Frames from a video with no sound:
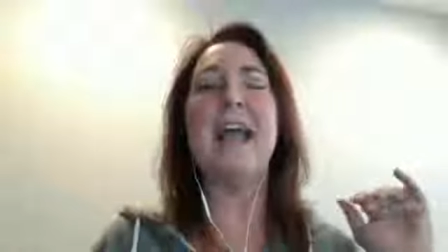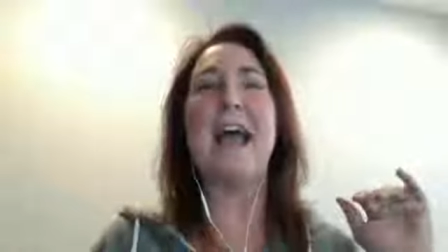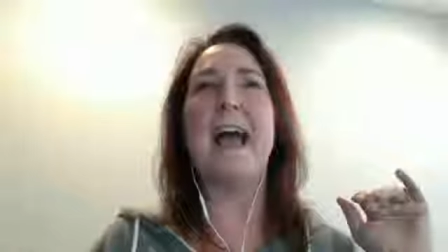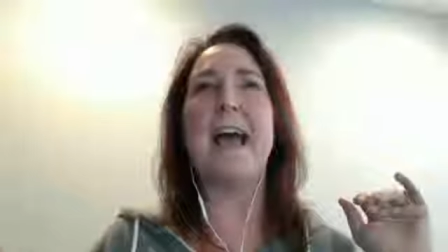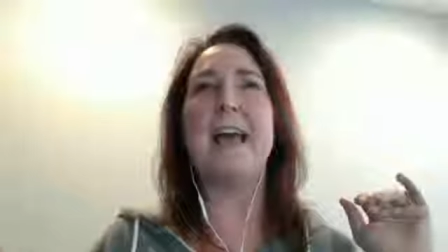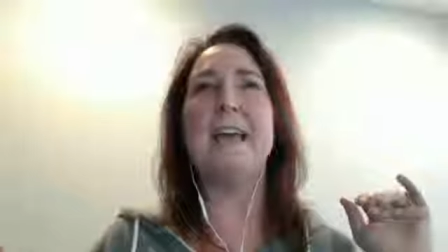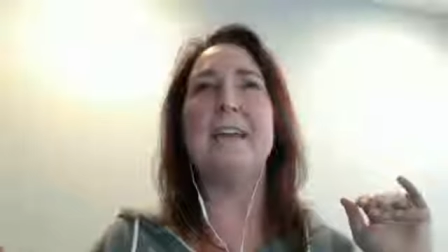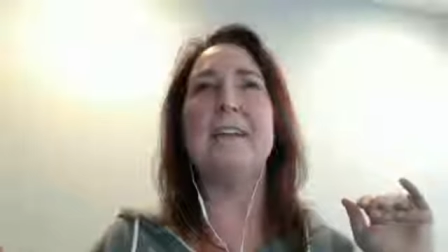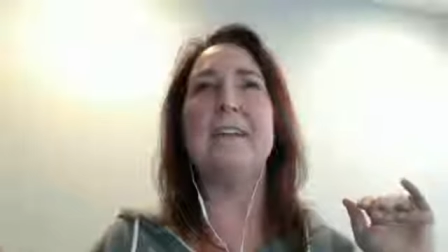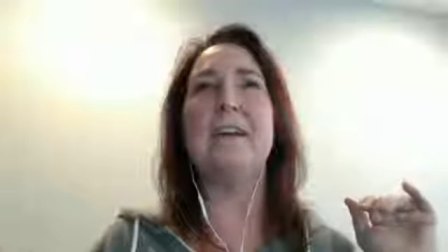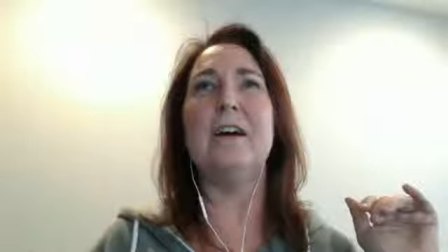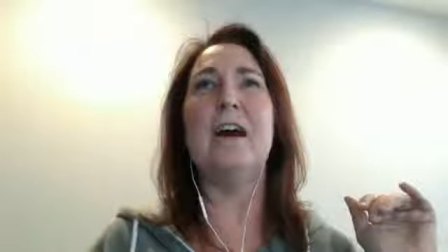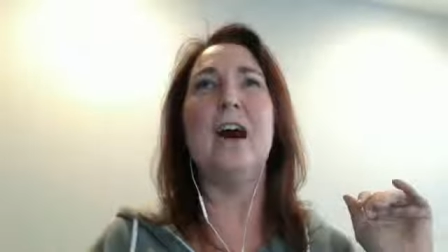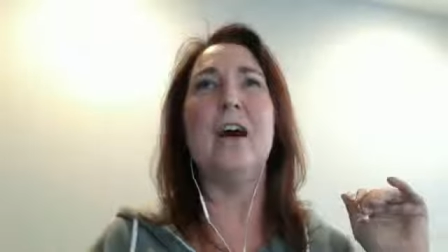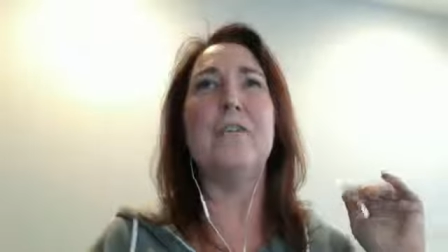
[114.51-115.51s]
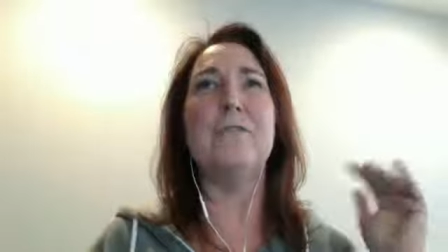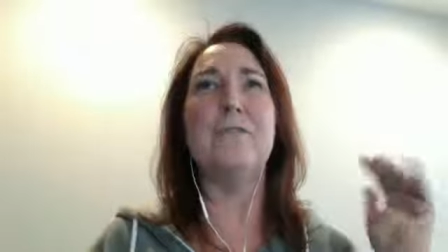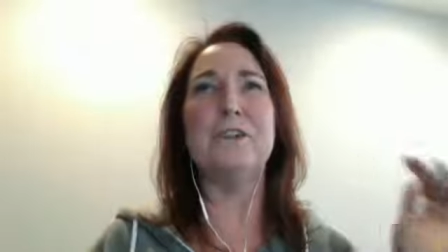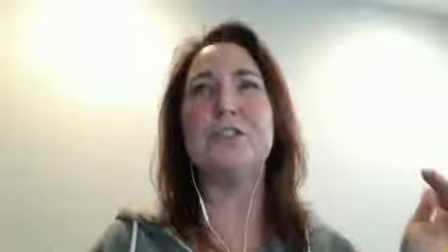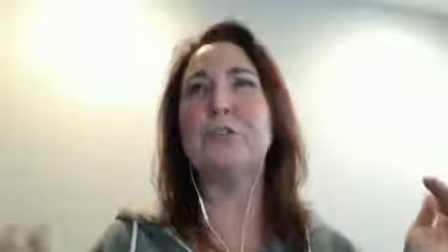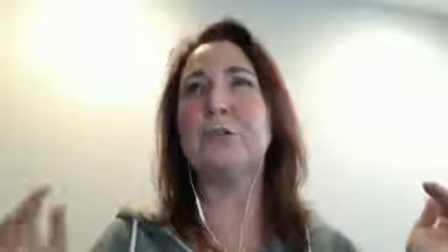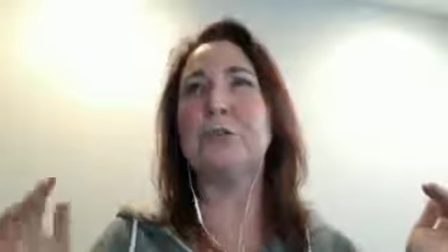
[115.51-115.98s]
and a
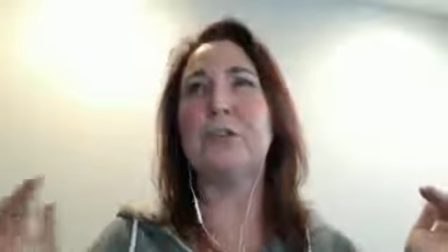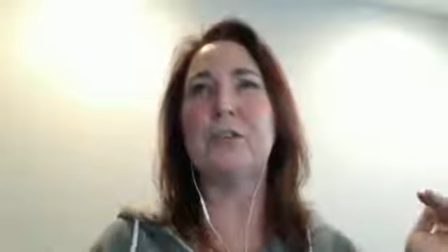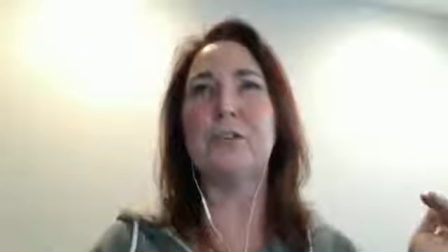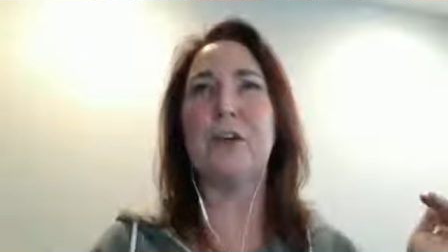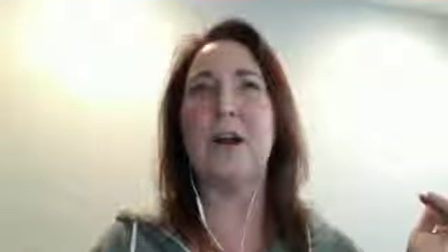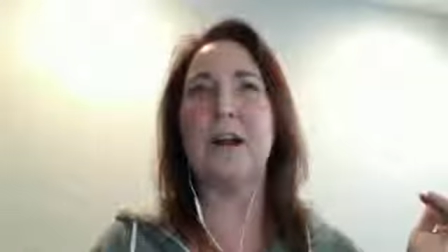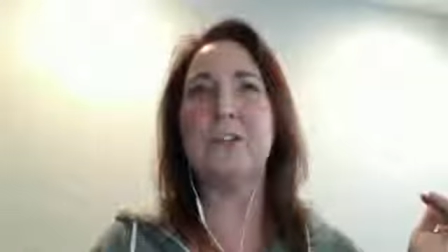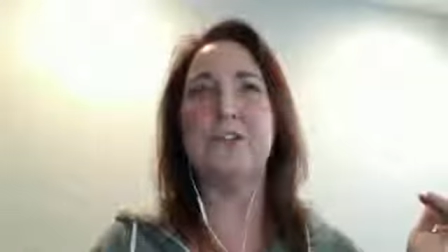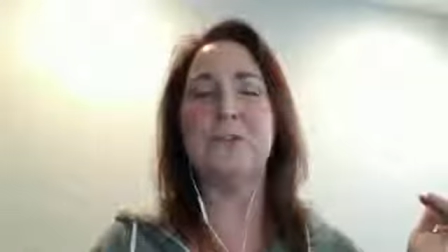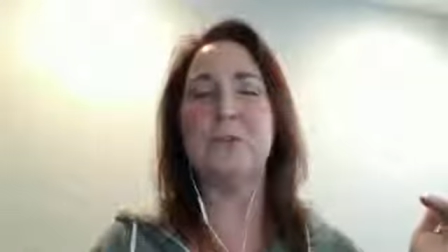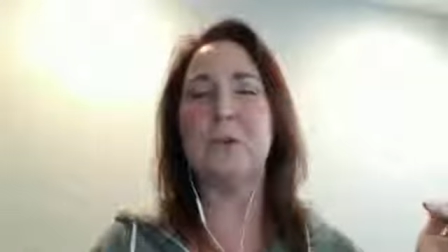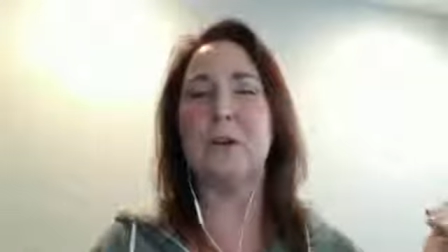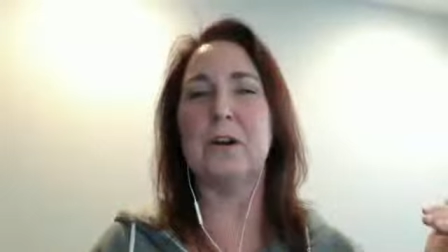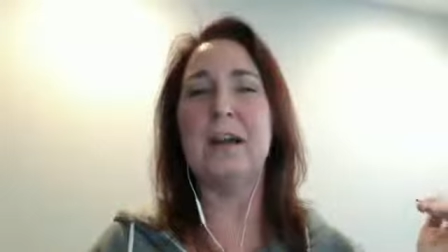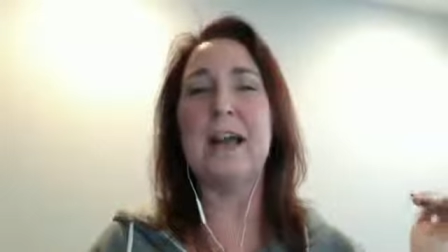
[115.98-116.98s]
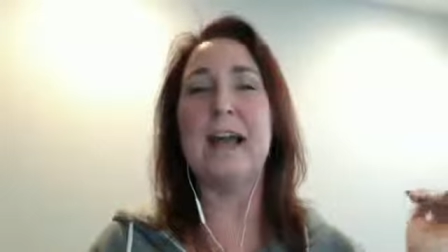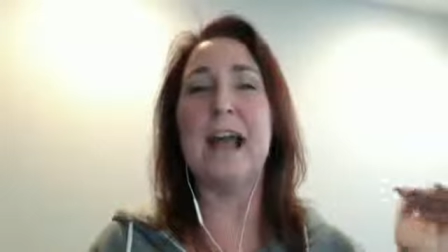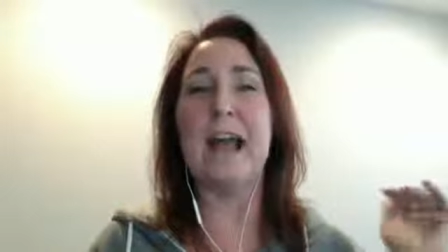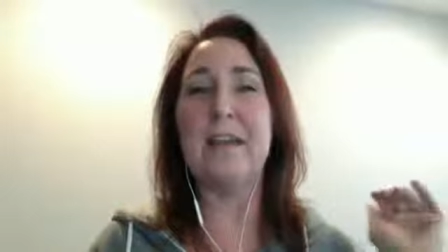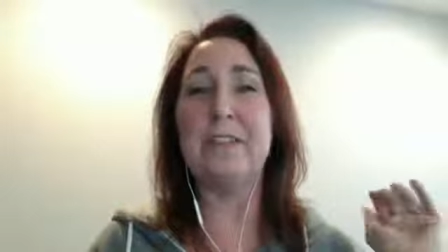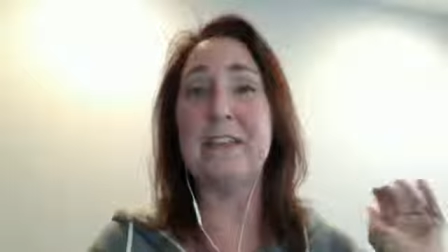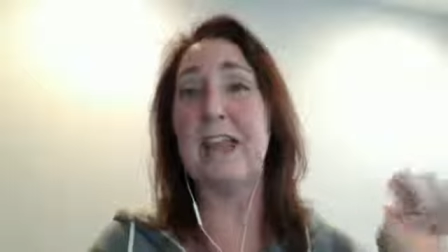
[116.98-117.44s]
front door and a garage door
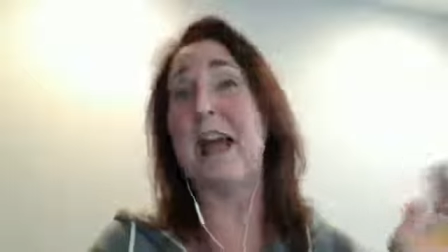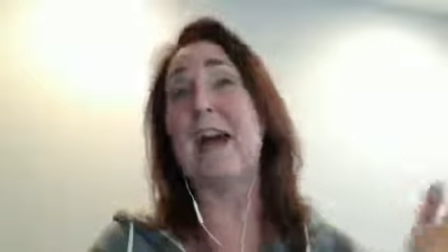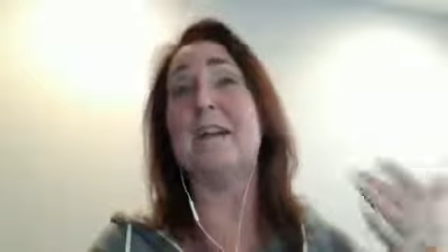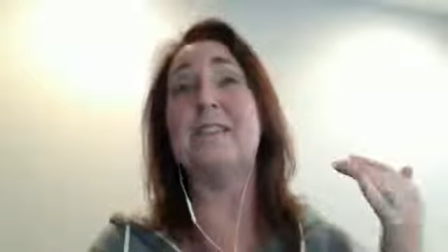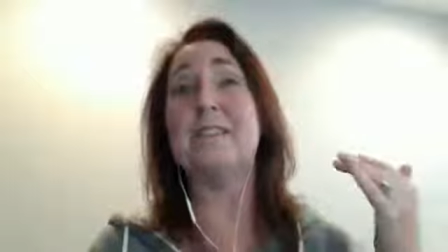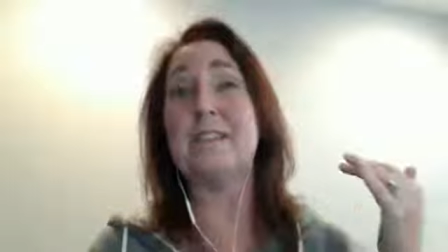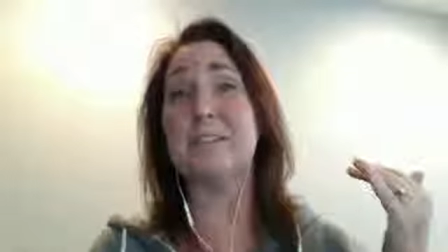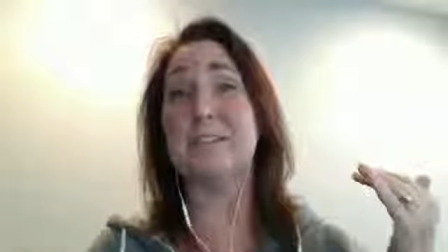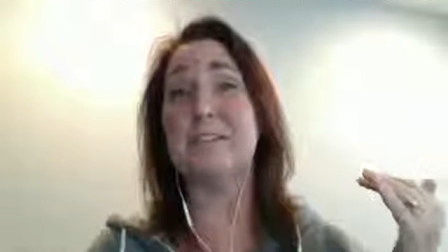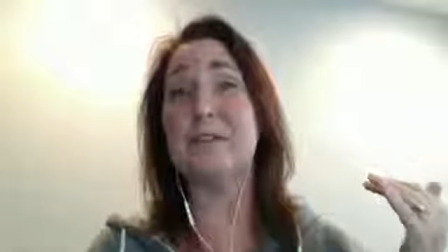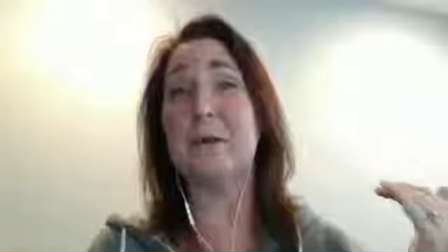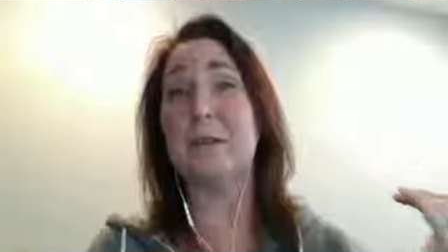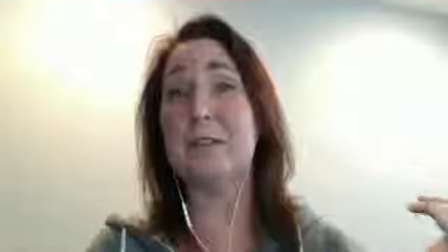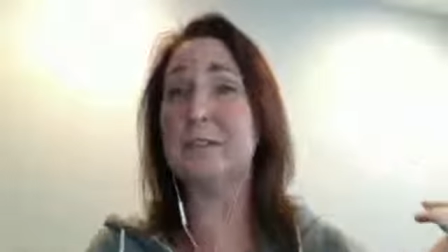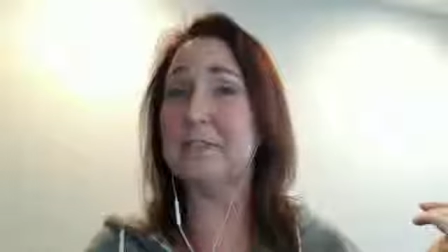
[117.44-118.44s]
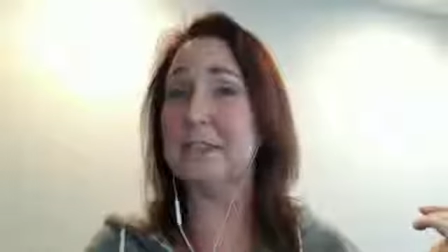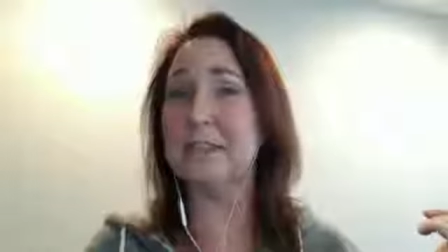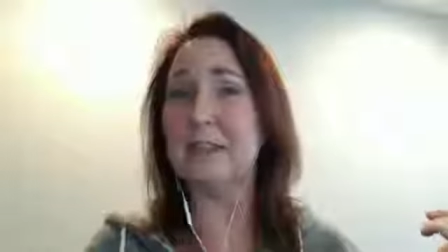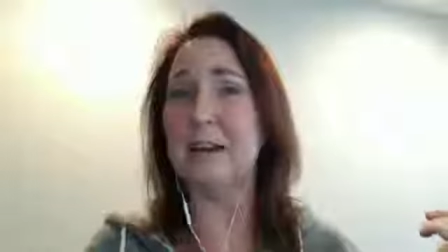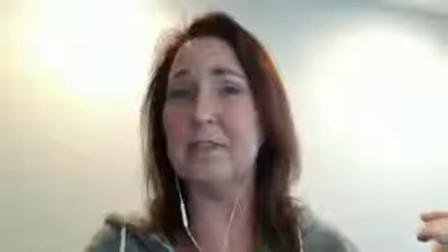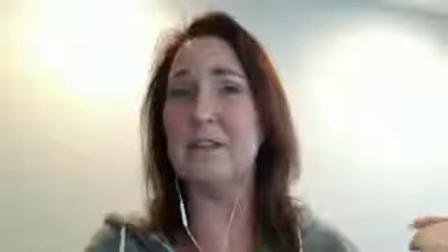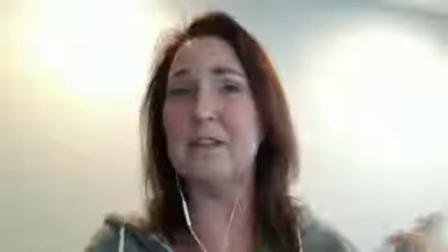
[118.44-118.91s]
and the access to our living
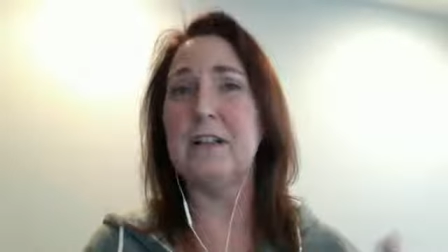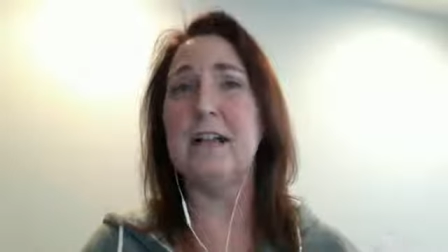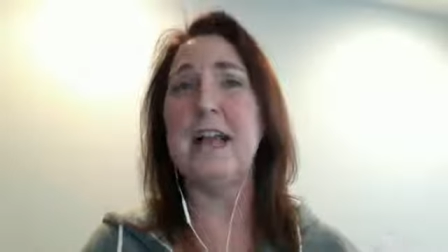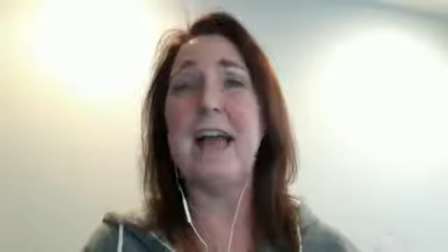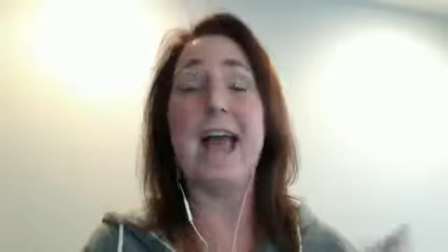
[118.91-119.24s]
level.